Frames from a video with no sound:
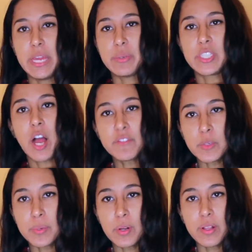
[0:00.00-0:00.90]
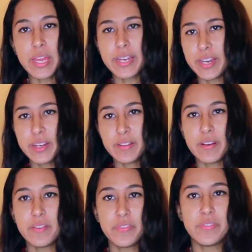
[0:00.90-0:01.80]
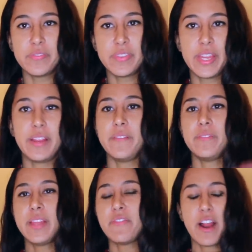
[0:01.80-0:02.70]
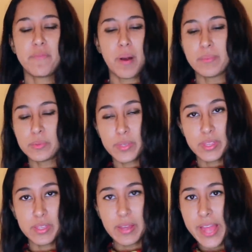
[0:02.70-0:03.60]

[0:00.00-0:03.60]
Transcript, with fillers: it was comfortable. It did they never have problems with